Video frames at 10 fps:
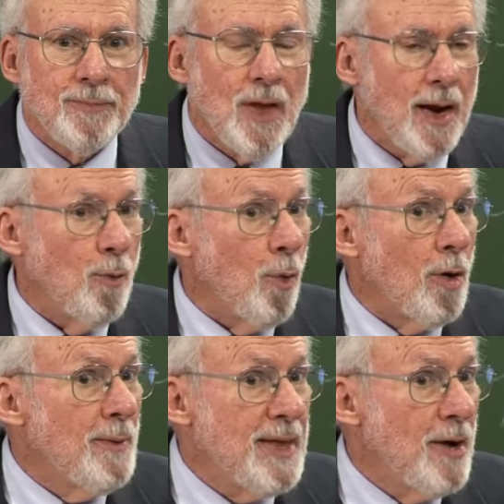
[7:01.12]
not at
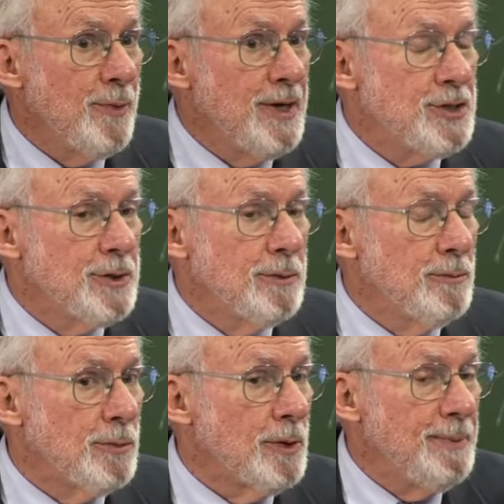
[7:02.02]
war with that
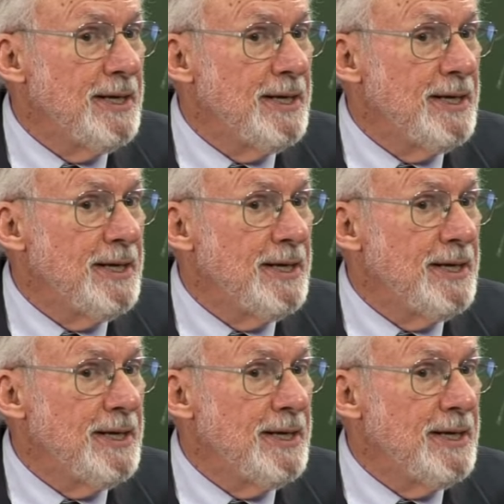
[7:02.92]
region, we're at